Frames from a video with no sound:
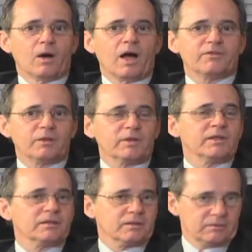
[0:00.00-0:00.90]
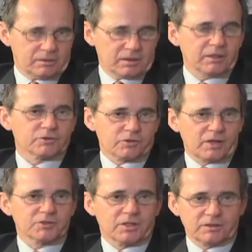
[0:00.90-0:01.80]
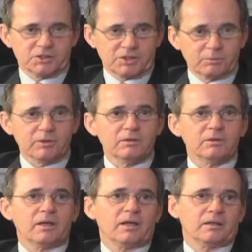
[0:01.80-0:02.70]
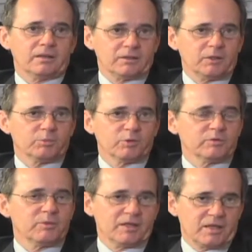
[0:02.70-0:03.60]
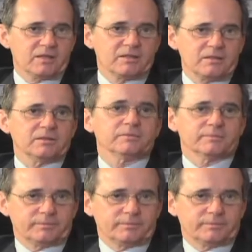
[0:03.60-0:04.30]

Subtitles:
I think we can get the clinical trials done this summer and get the approval by the end of the year.